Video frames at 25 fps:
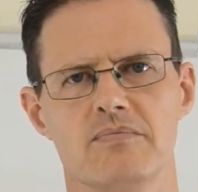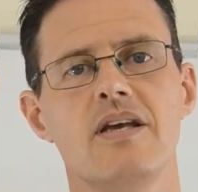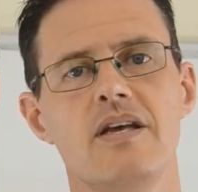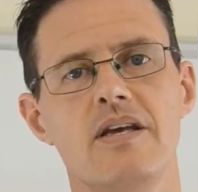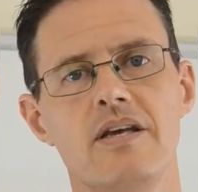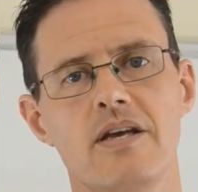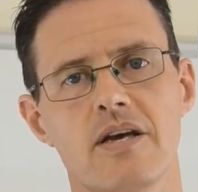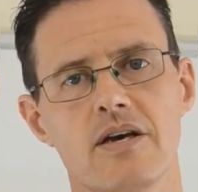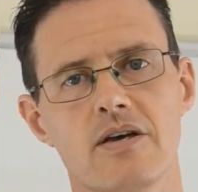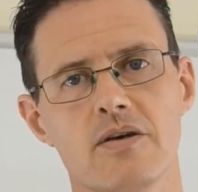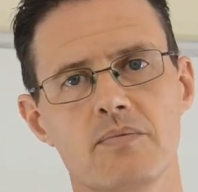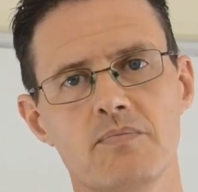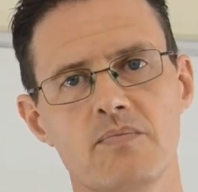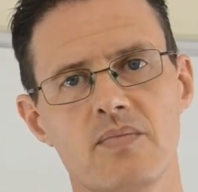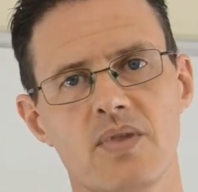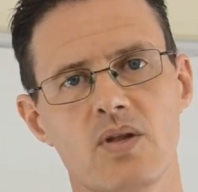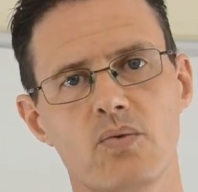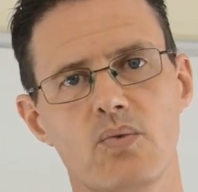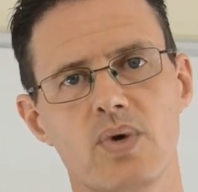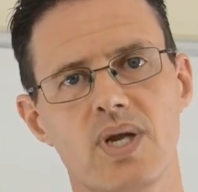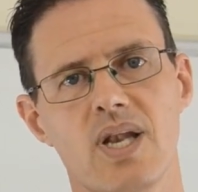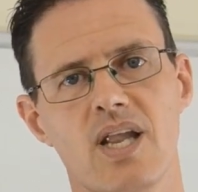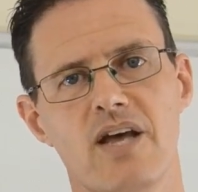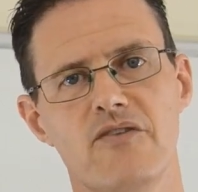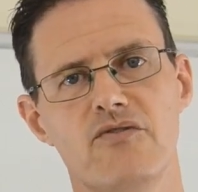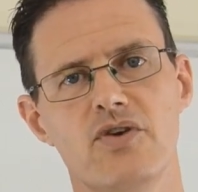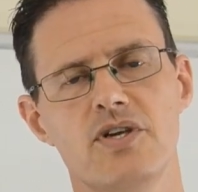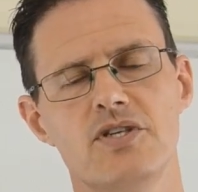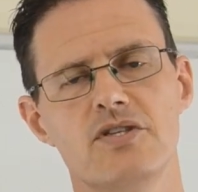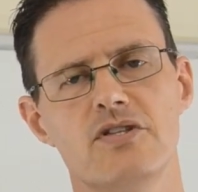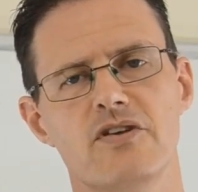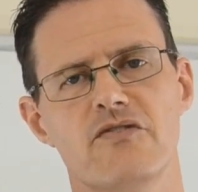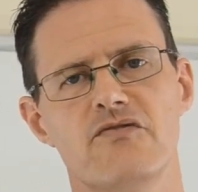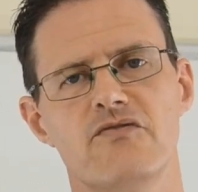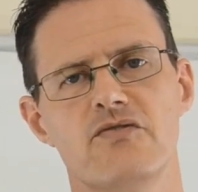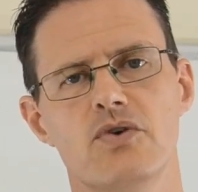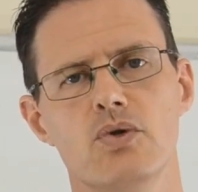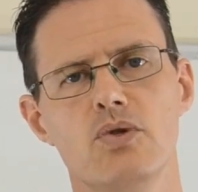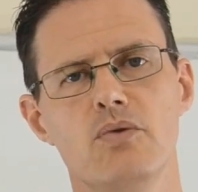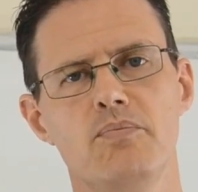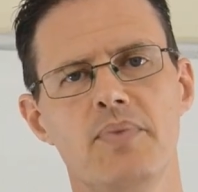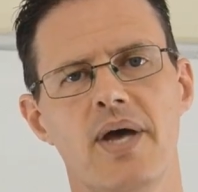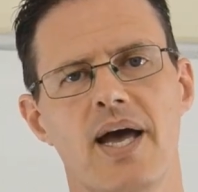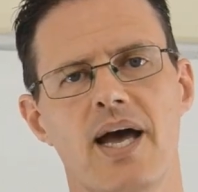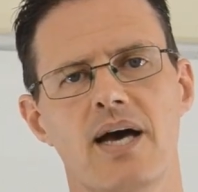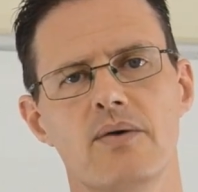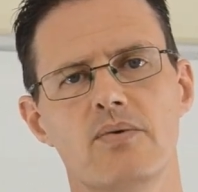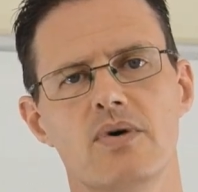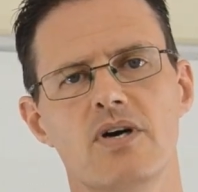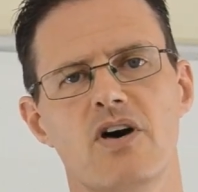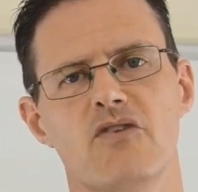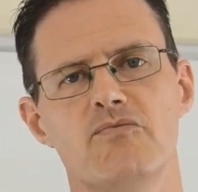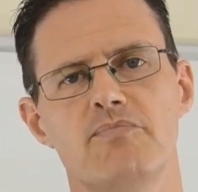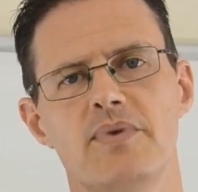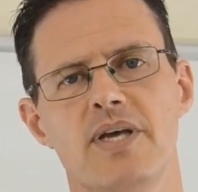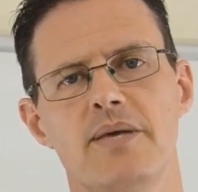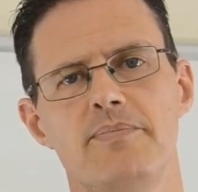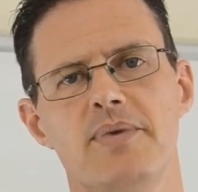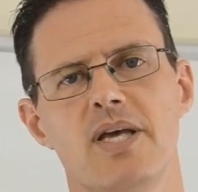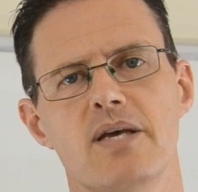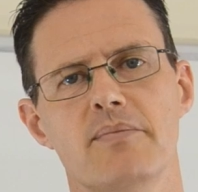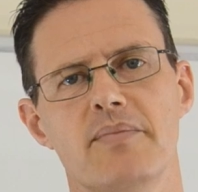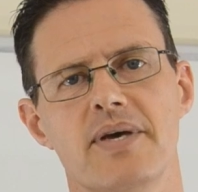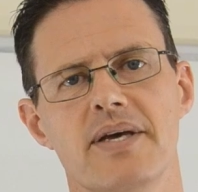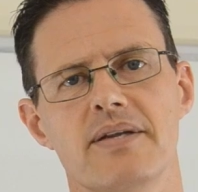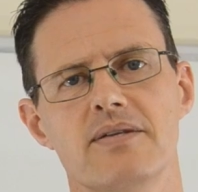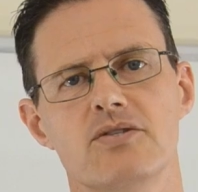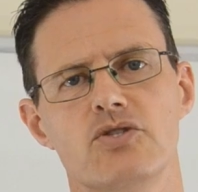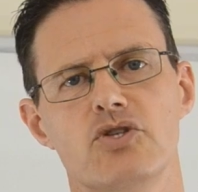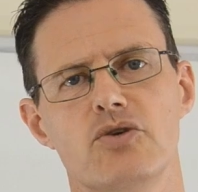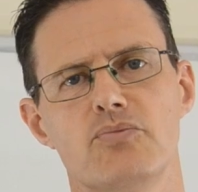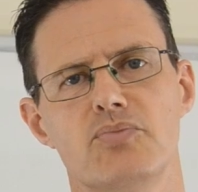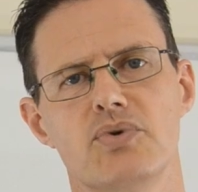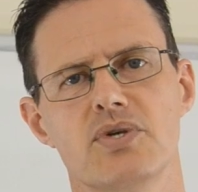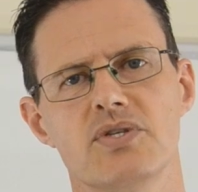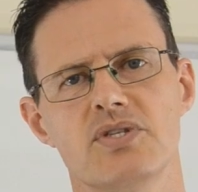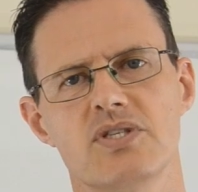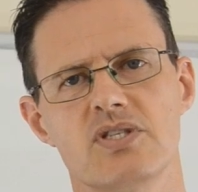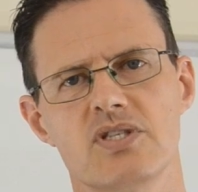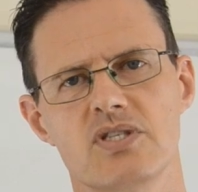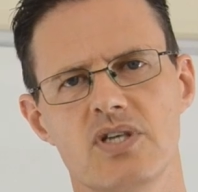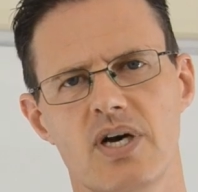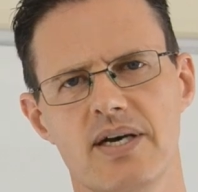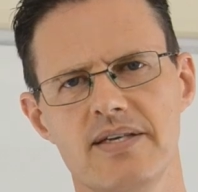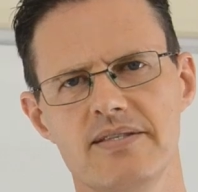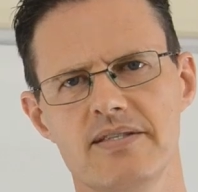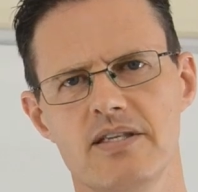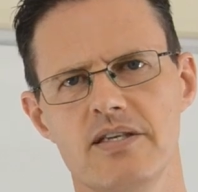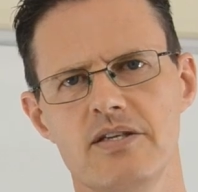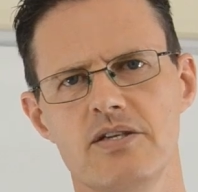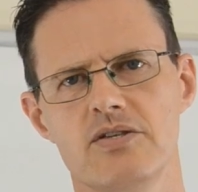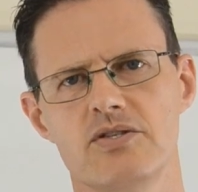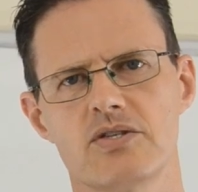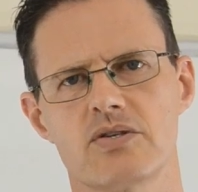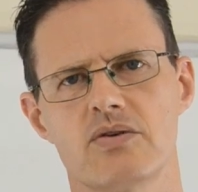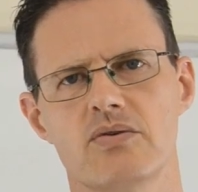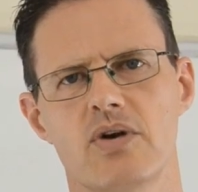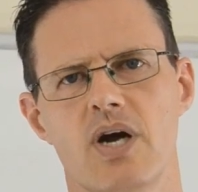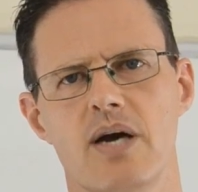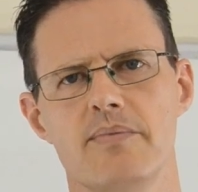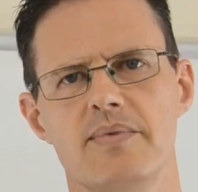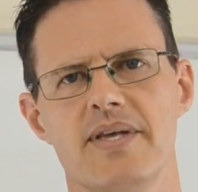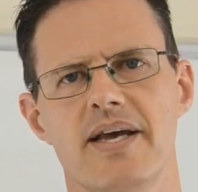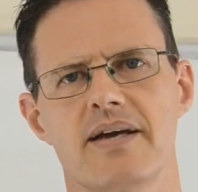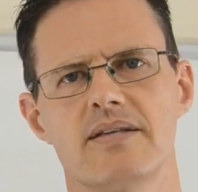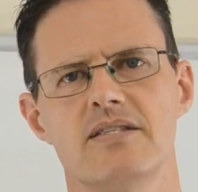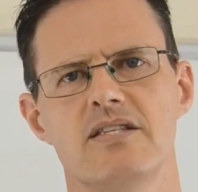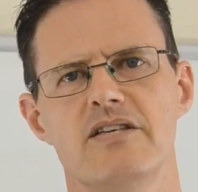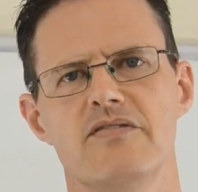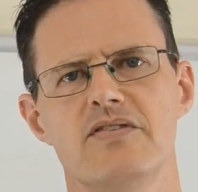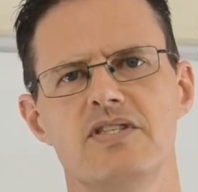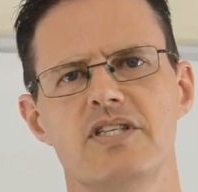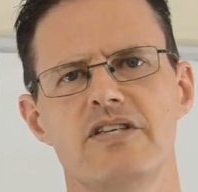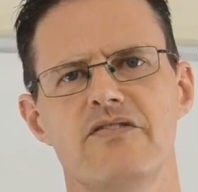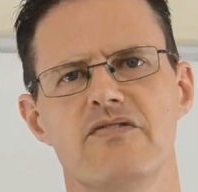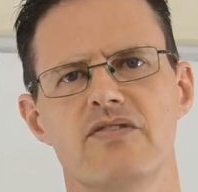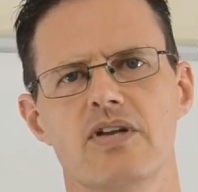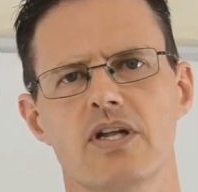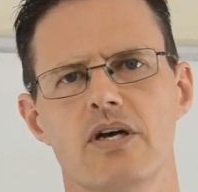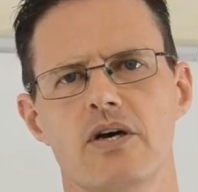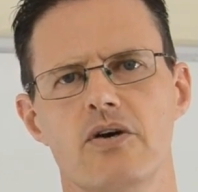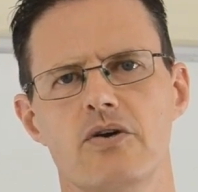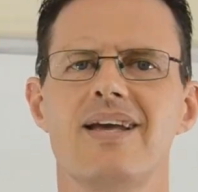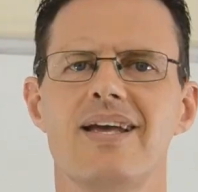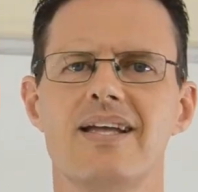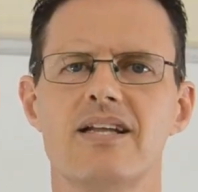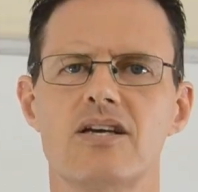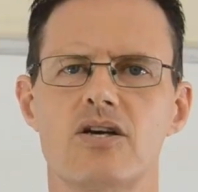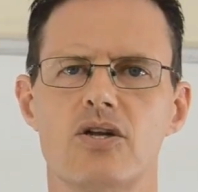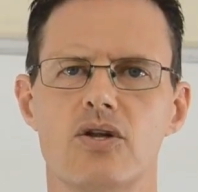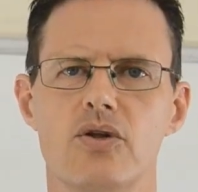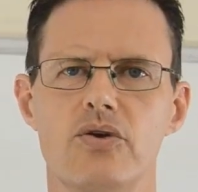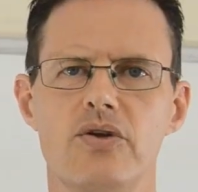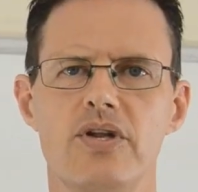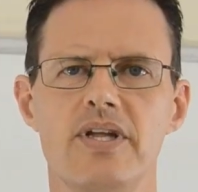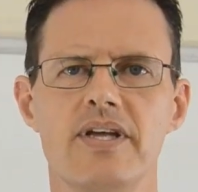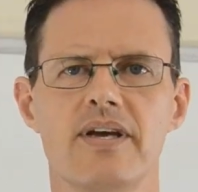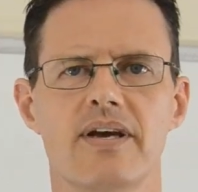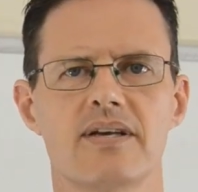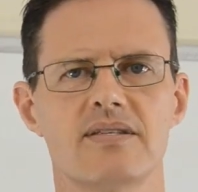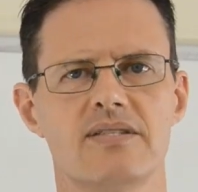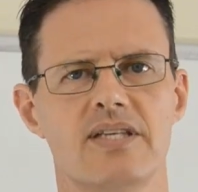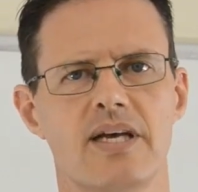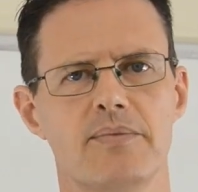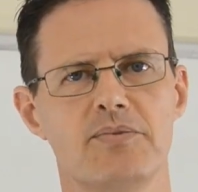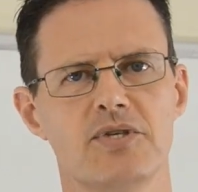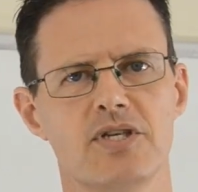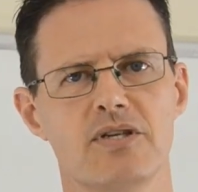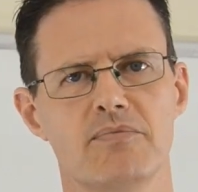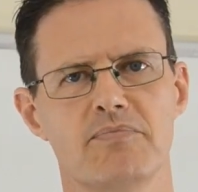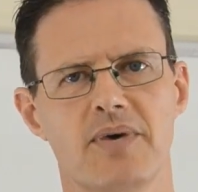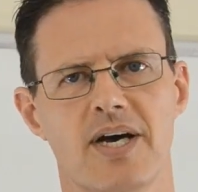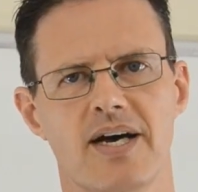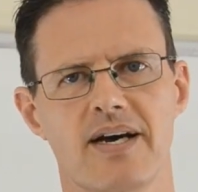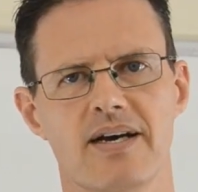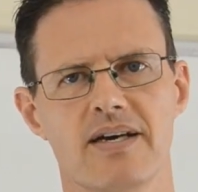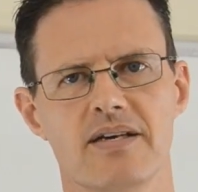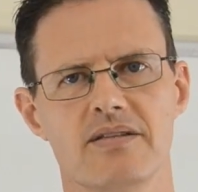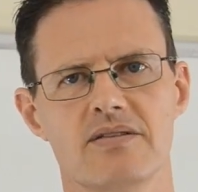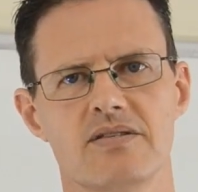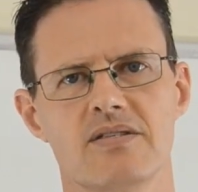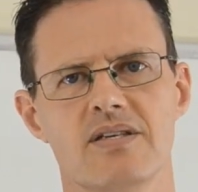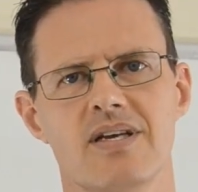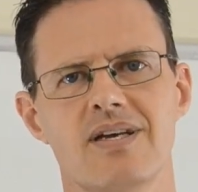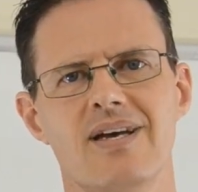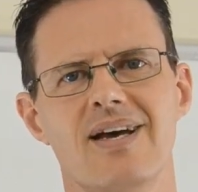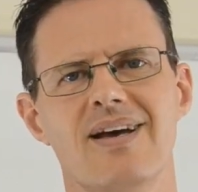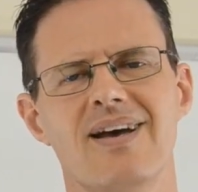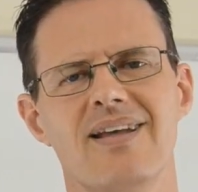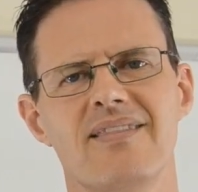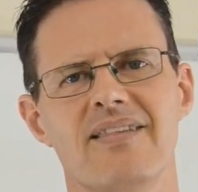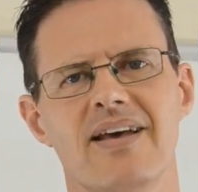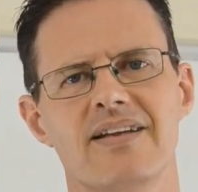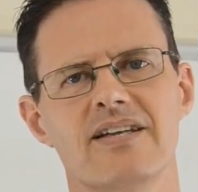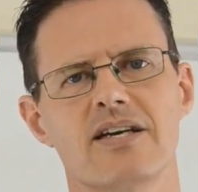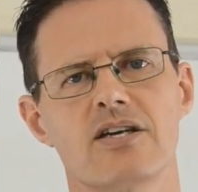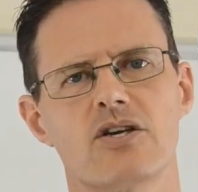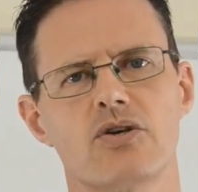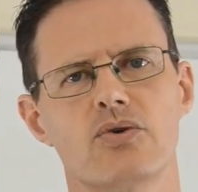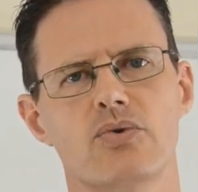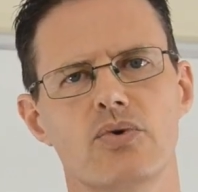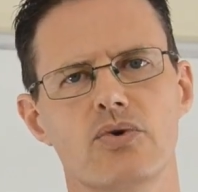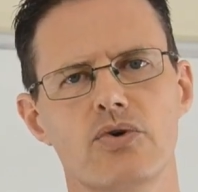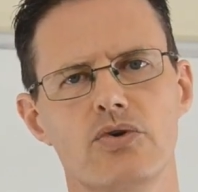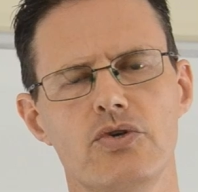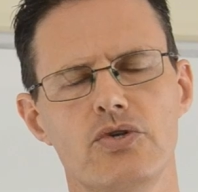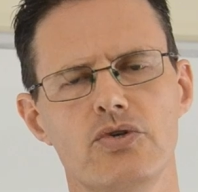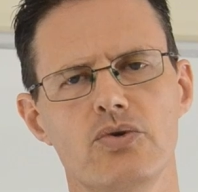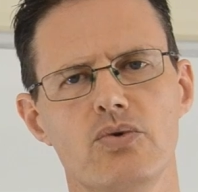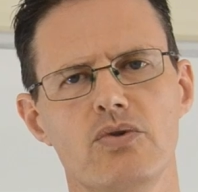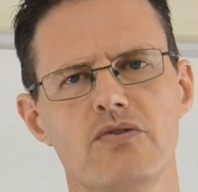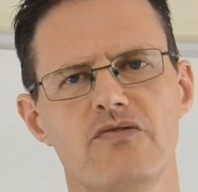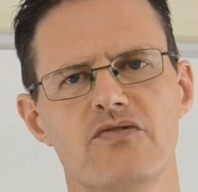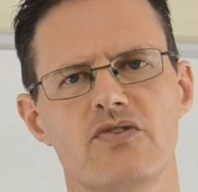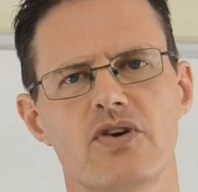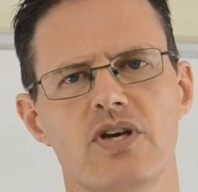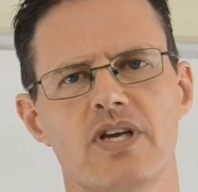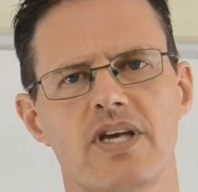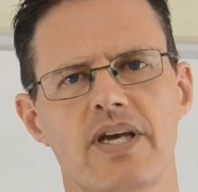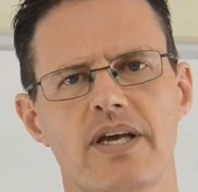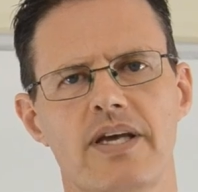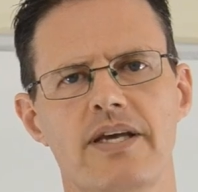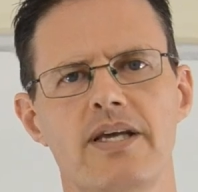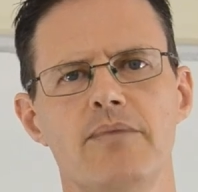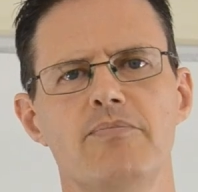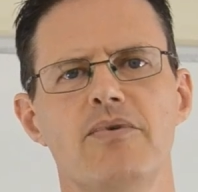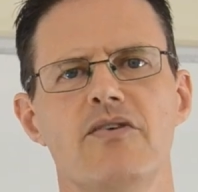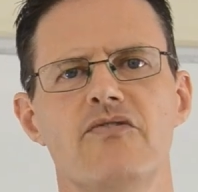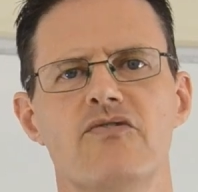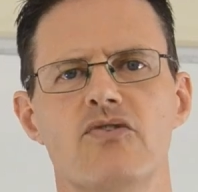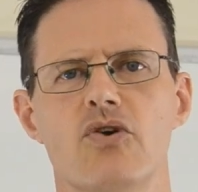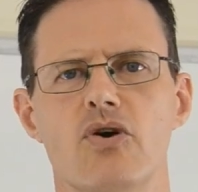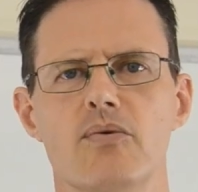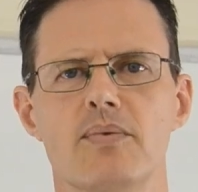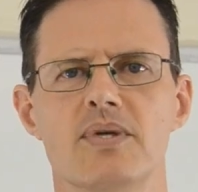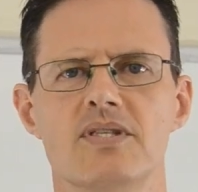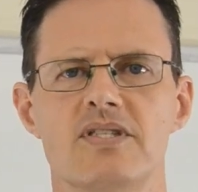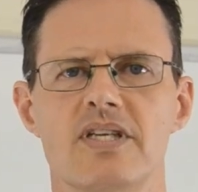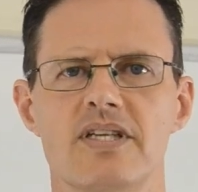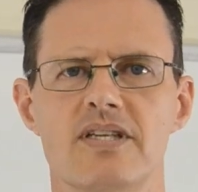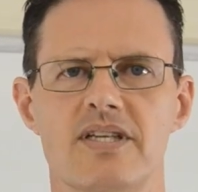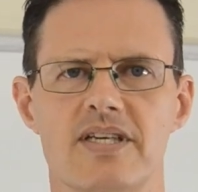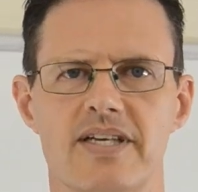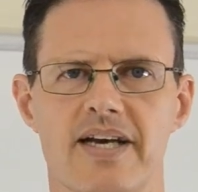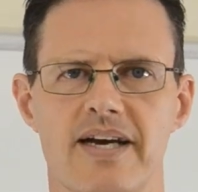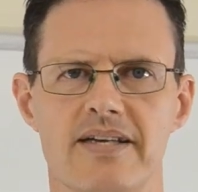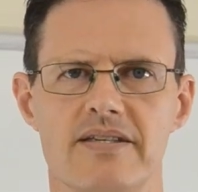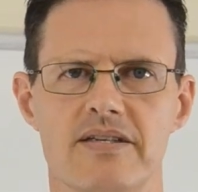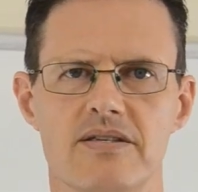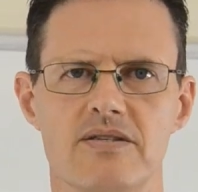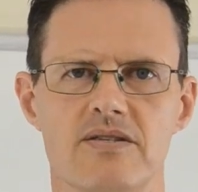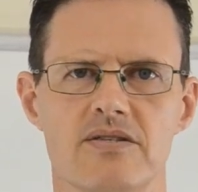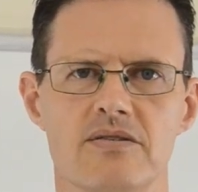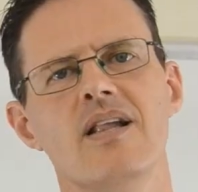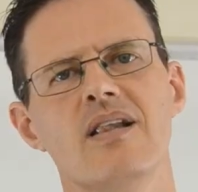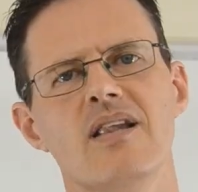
Here, we leverage the full power of BPMN to precisely describe the activity flow, including exception paths that are crucial for key performance indicators.